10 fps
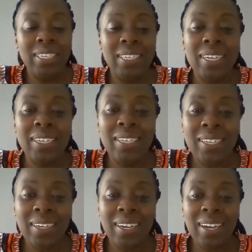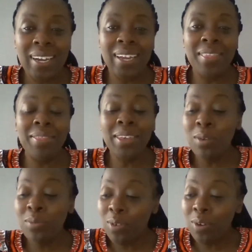Richard, and thank
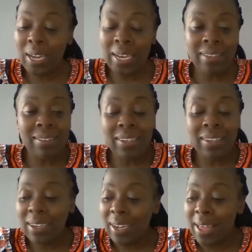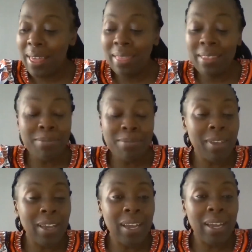you for organizing this
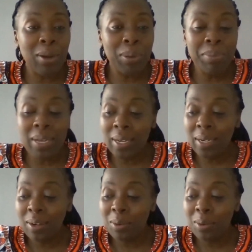webinar,